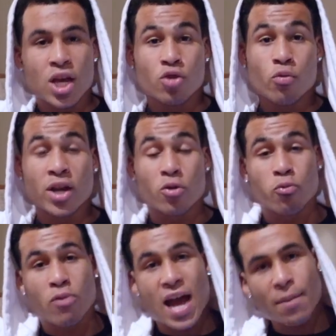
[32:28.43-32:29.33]
You want to
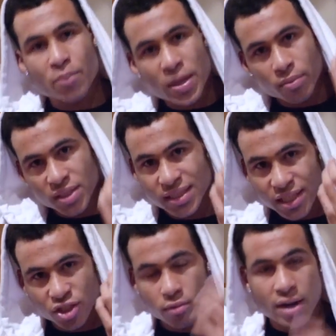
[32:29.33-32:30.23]
grab people's
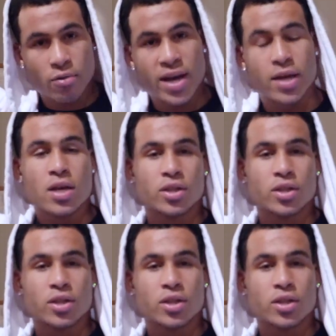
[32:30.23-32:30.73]
attention right away.